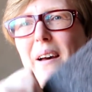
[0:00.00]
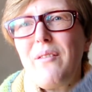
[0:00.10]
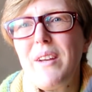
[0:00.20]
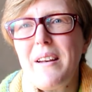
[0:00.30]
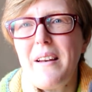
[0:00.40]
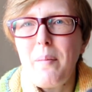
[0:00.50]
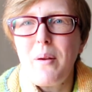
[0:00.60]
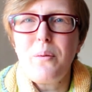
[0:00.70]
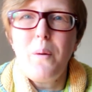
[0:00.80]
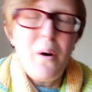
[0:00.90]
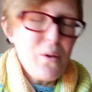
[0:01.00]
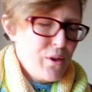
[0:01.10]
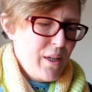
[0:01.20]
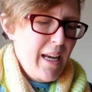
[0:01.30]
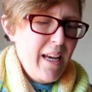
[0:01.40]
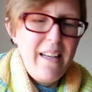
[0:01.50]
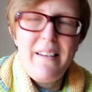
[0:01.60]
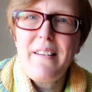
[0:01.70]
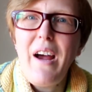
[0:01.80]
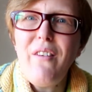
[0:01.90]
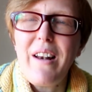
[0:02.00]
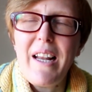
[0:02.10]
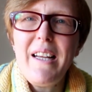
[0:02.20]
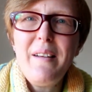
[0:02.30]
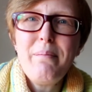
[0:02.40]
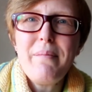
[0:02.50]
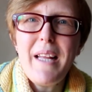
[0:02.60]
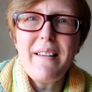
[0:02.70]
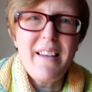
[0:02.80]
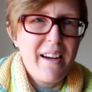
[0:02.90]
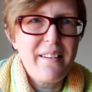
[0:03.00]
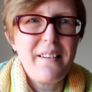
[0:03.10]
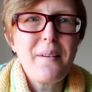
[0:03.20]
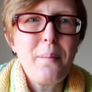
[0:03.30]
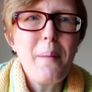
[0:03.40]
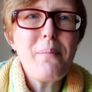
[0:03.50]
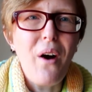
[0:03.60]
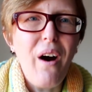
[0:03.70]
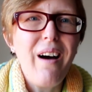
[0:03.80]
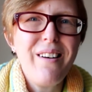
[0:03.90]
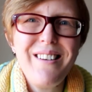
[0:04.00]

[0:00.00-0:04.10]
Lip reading: I've knitted up a swatch, and currently that's tucked into my bra.